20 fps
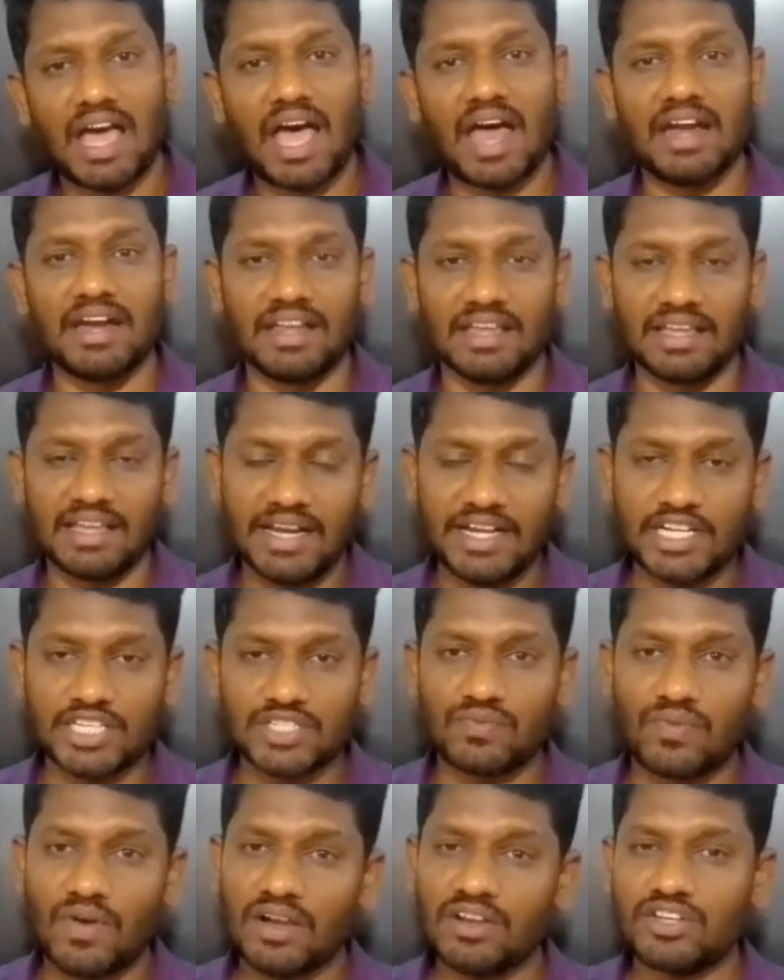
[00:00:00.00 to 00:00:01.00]
and
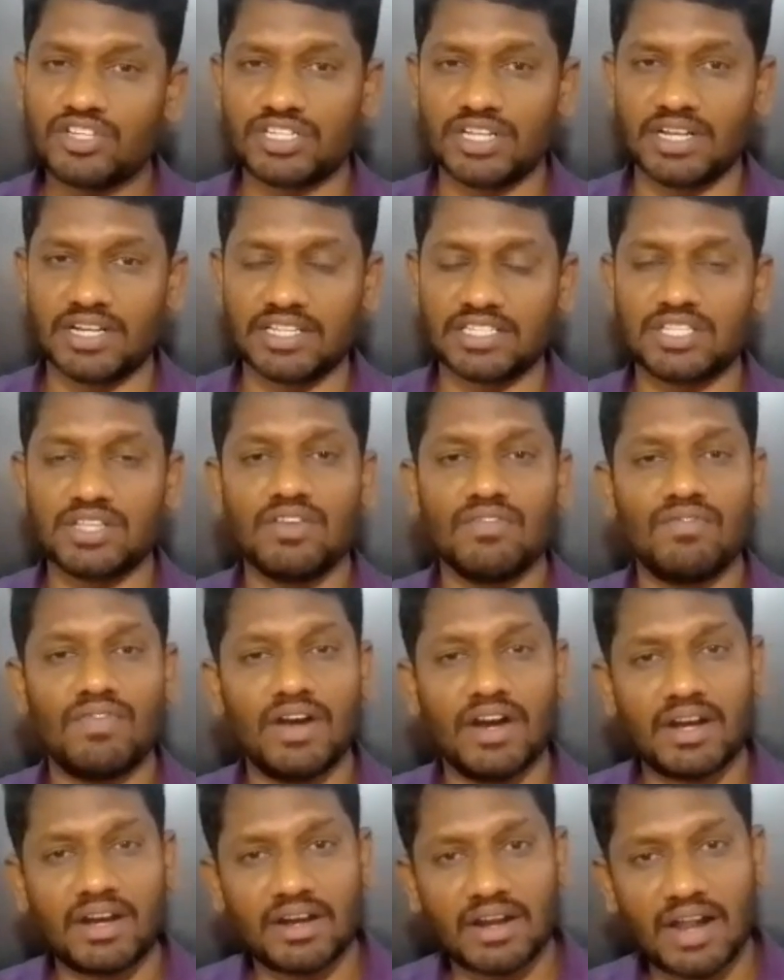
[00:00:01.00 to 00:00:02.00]
its functions
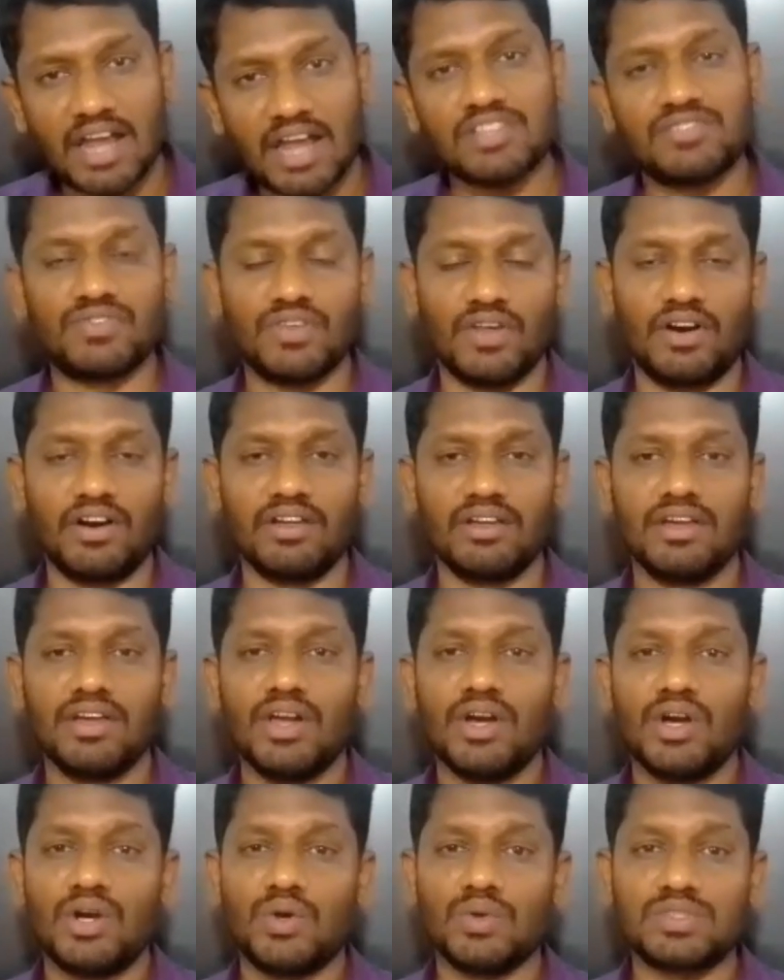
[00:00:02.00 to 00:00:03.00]
were
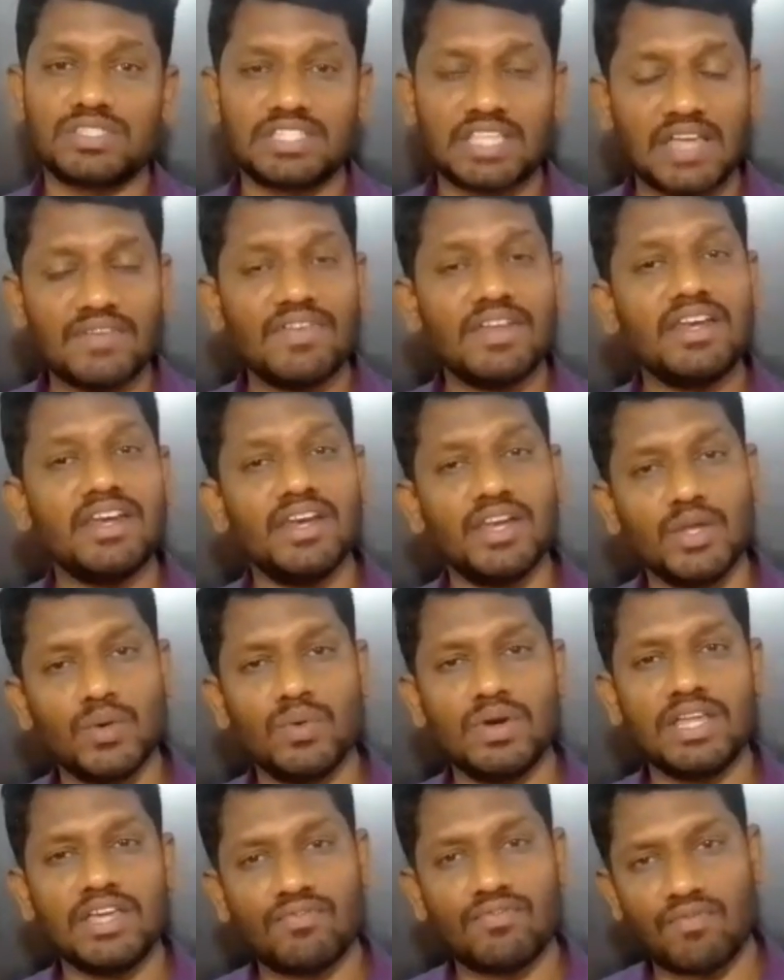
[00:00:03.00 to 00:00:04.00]
transferred to 7
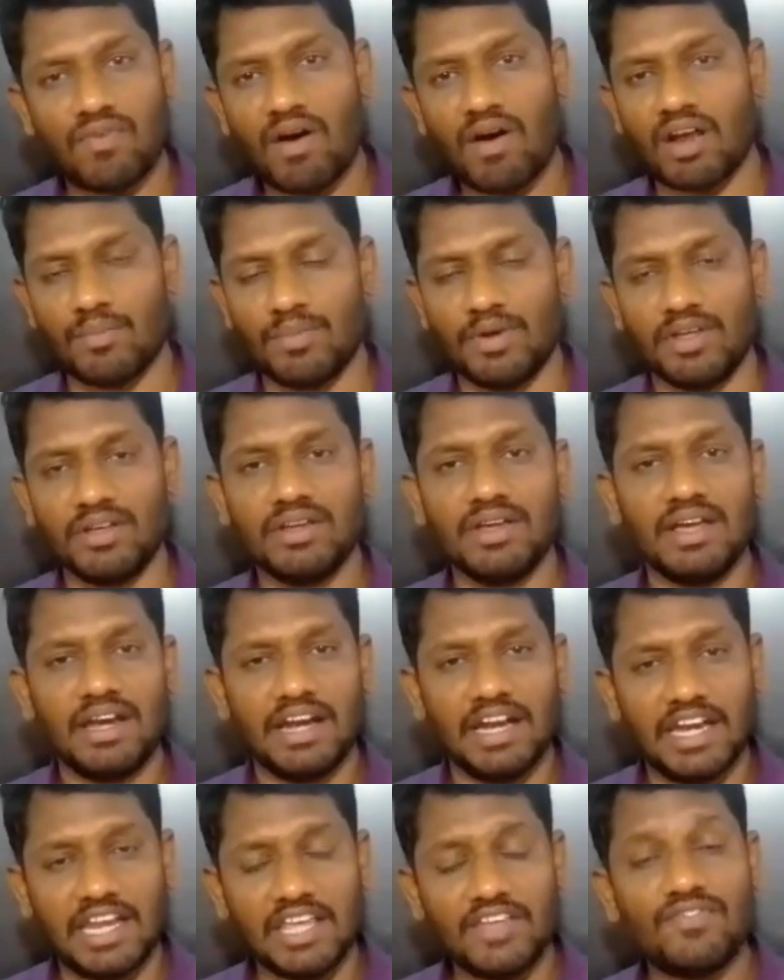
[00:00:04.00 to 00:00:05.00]
newly formed
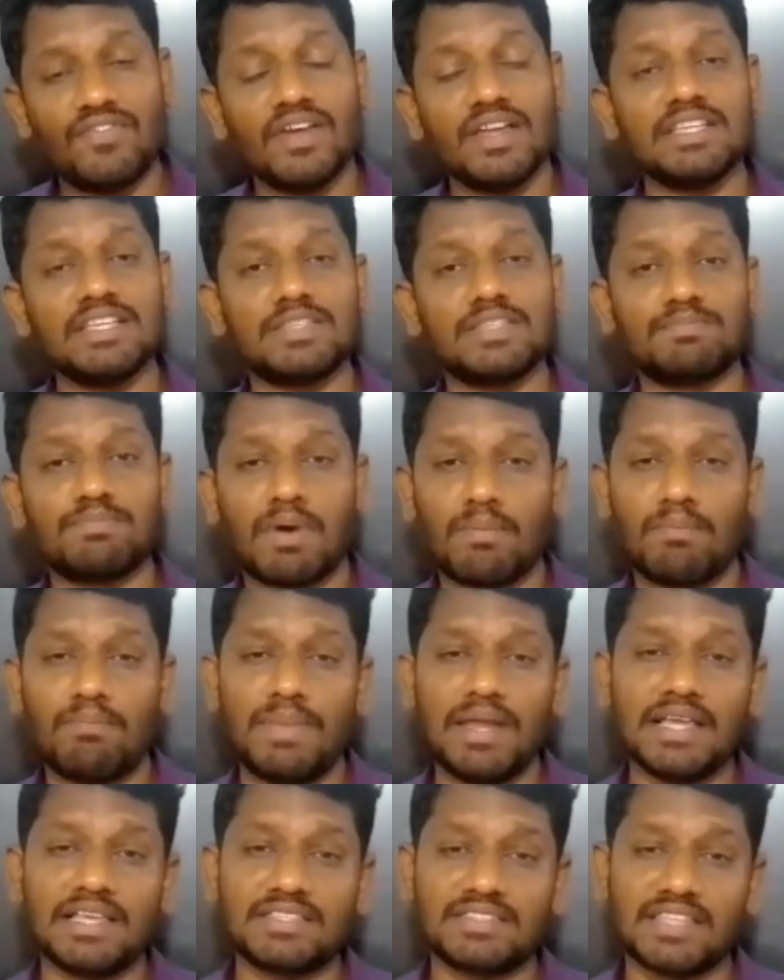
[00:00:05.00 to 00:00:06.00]
Defense
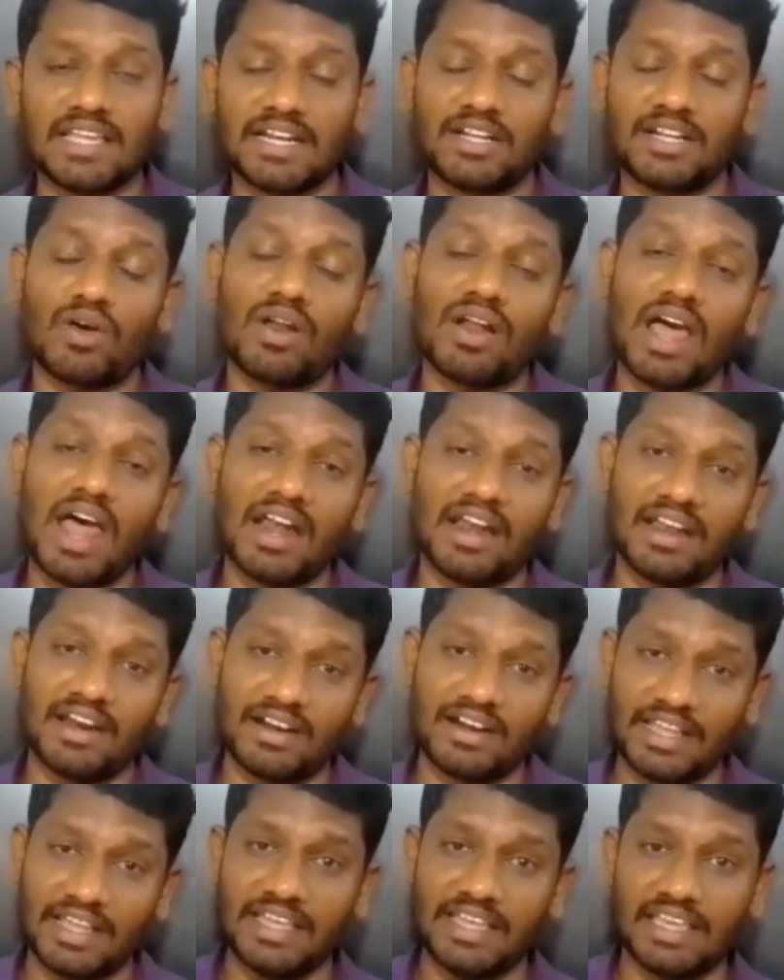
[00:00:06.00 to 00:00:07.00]
Public Sector
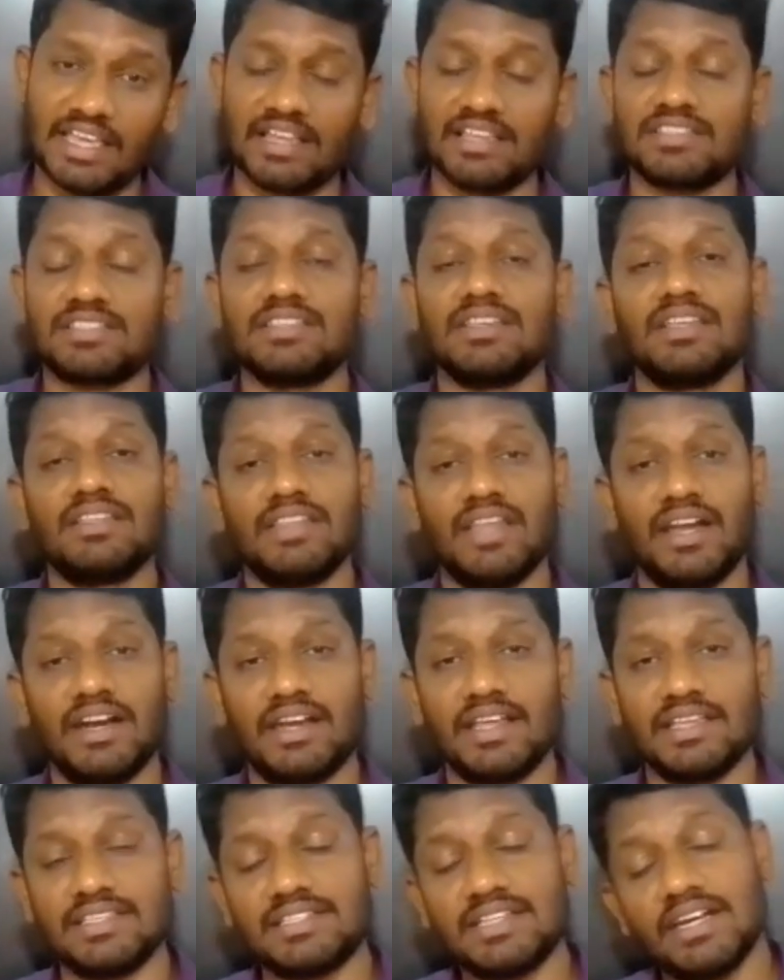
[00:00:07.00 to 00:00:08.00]
Undertakings,
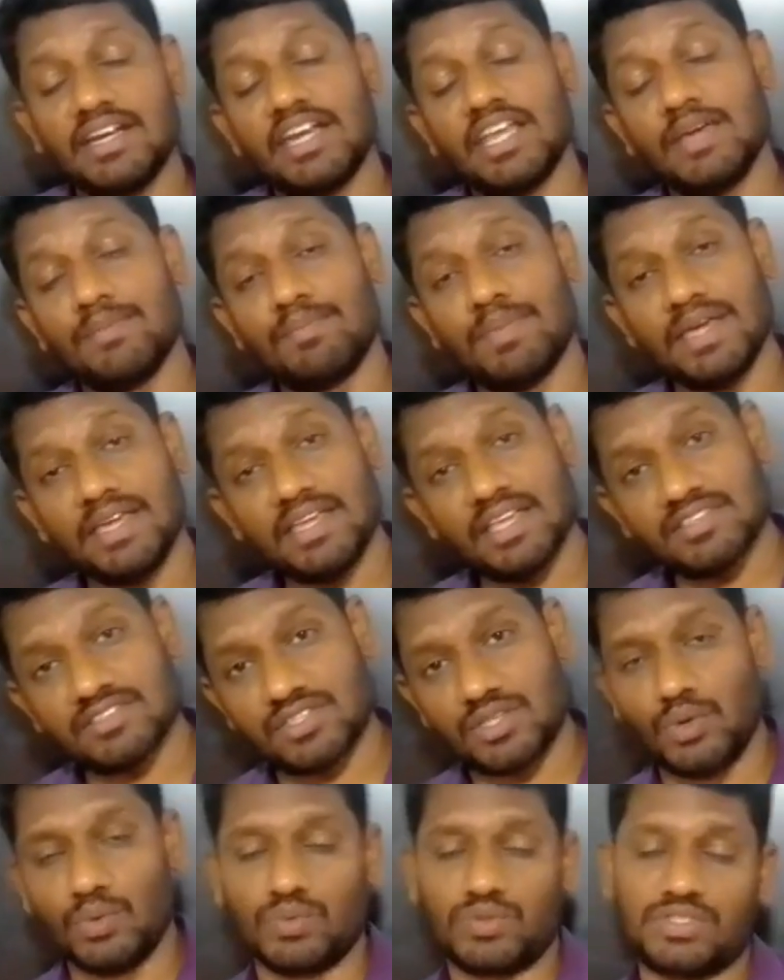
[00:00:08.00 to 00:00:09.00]
that is
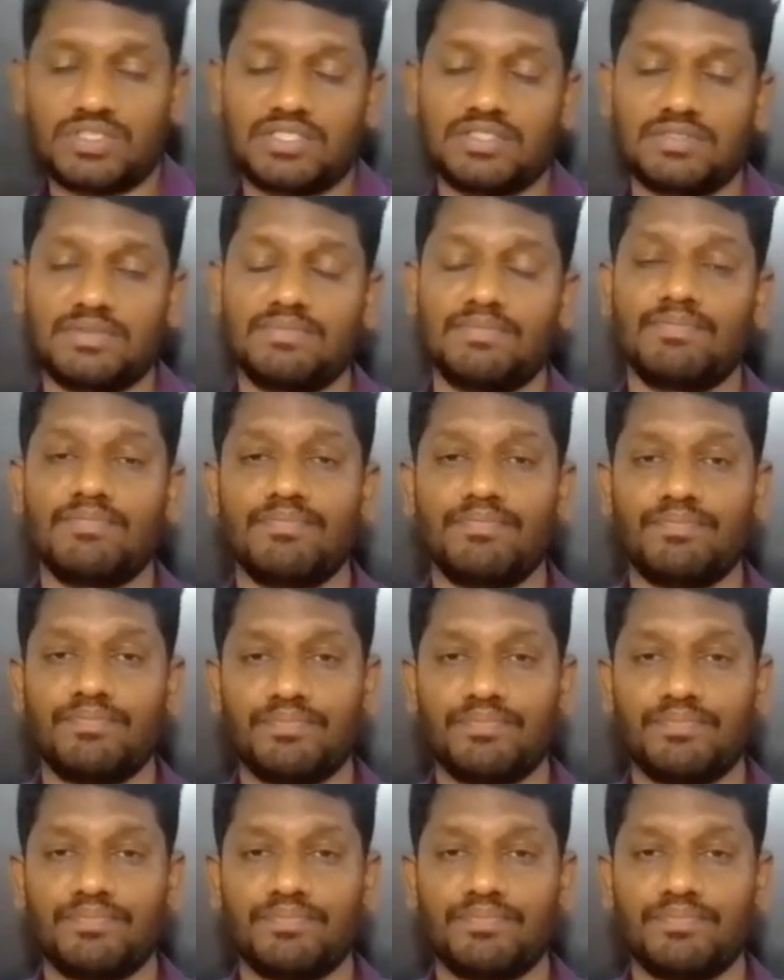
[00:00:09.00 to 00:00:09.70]
DPSUs.